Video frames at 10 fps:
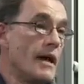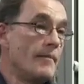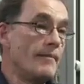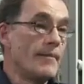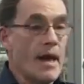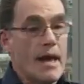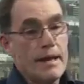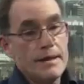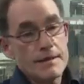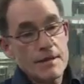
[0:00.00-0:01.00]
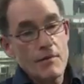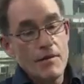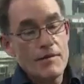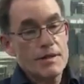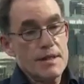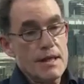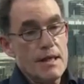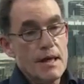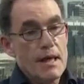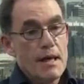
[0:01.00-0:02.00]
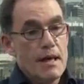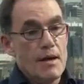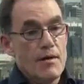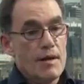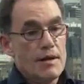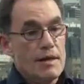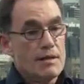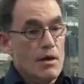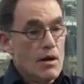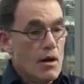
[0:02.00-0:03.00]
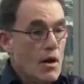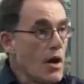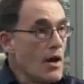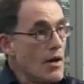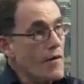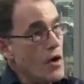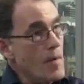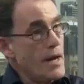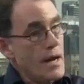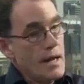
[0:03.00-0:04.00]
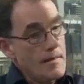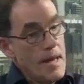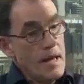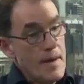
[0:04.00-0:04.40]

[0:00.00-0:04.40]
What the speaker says: And so obviously, there's not a lot of comment I can